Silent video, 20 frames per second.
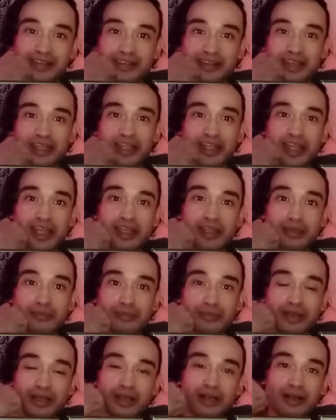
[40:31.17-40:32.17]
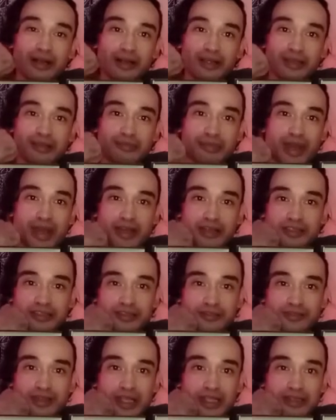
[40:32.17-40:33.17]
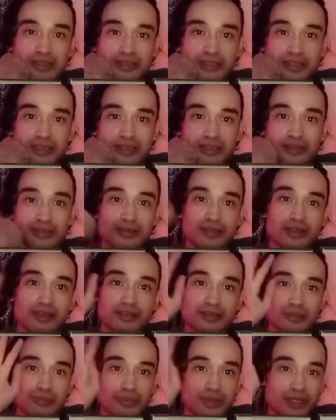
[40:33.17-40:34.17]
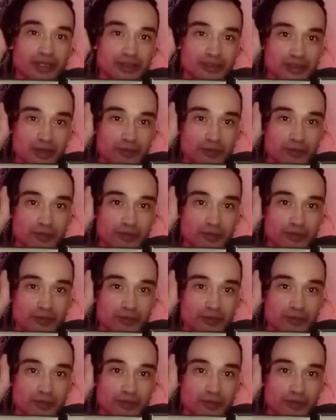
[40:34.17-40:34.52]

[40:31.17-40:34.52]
they came in packs of 18, like the biggest.